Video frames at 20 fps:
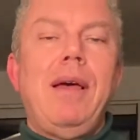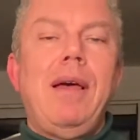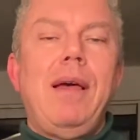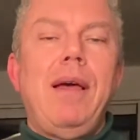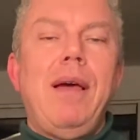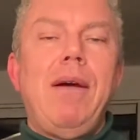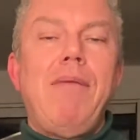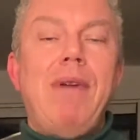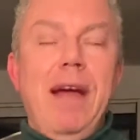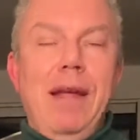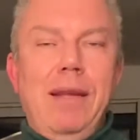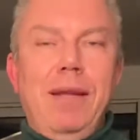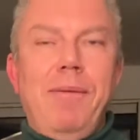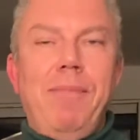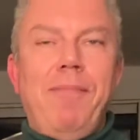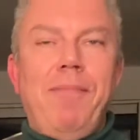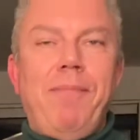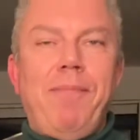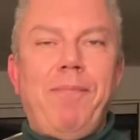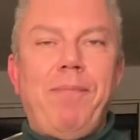Right.
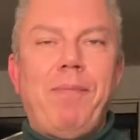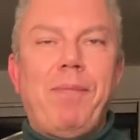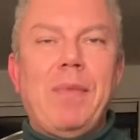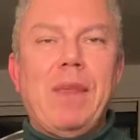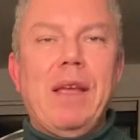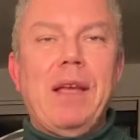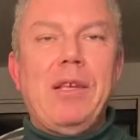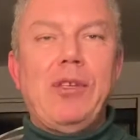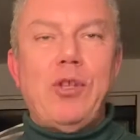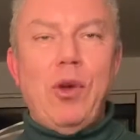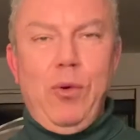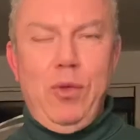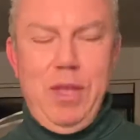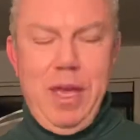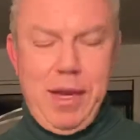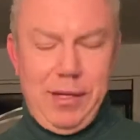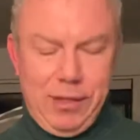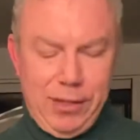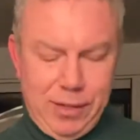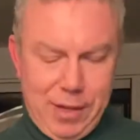So the
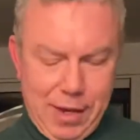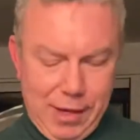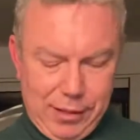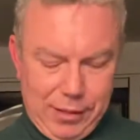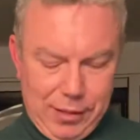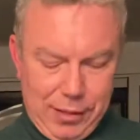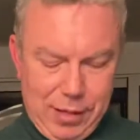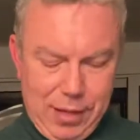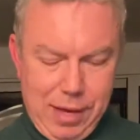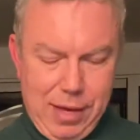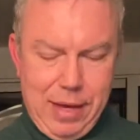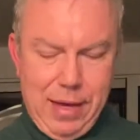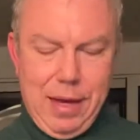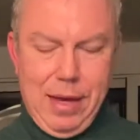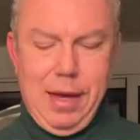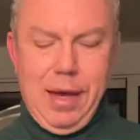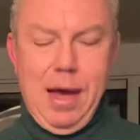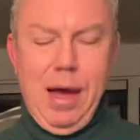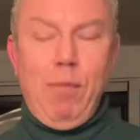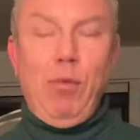exercise,
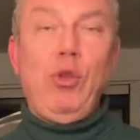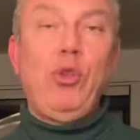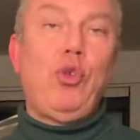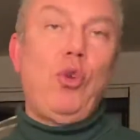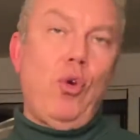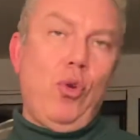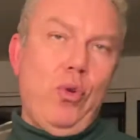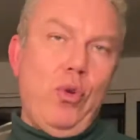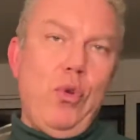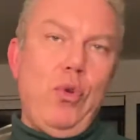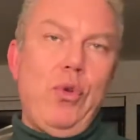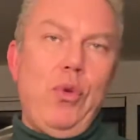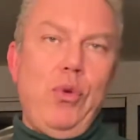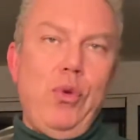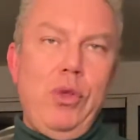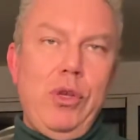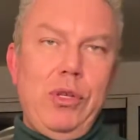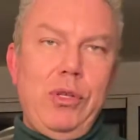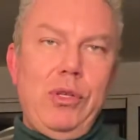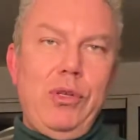I will talk you through
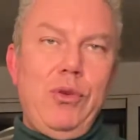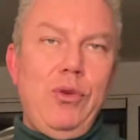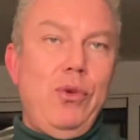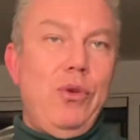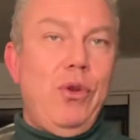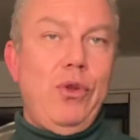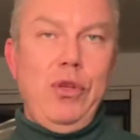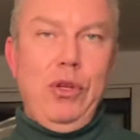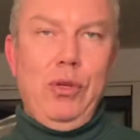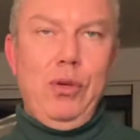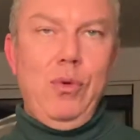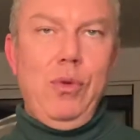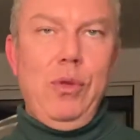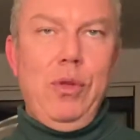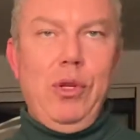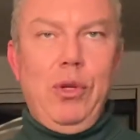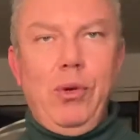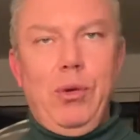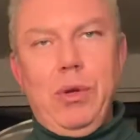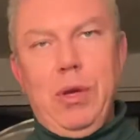this. You don't need to do the
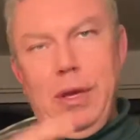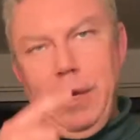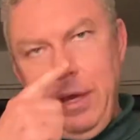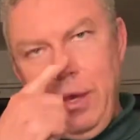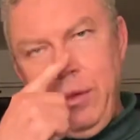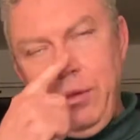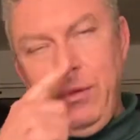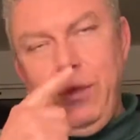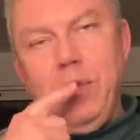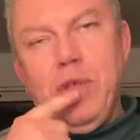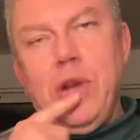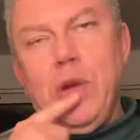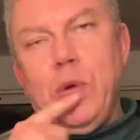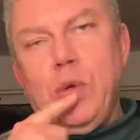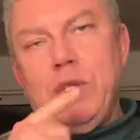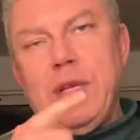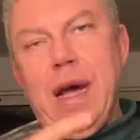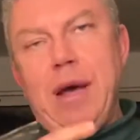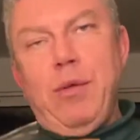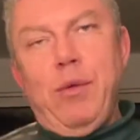talking. In through the
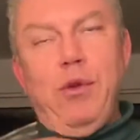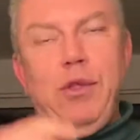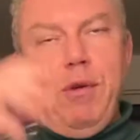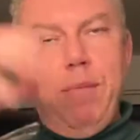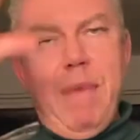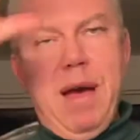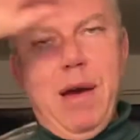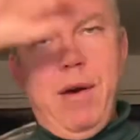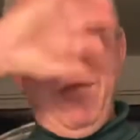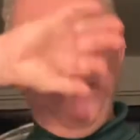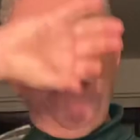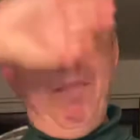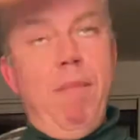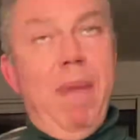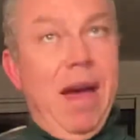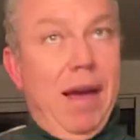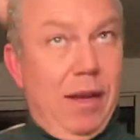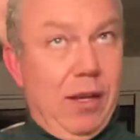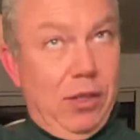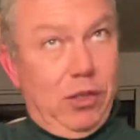nose, out through the mouth.
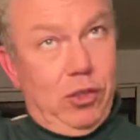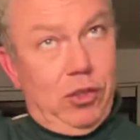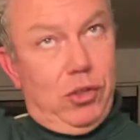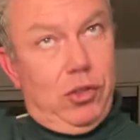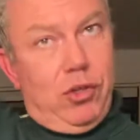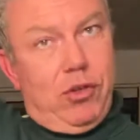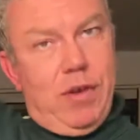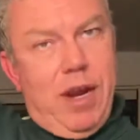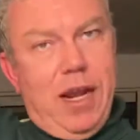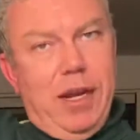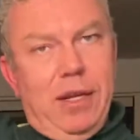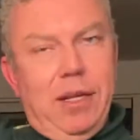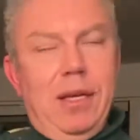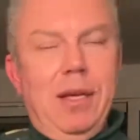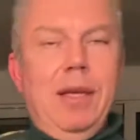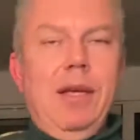Back is straight.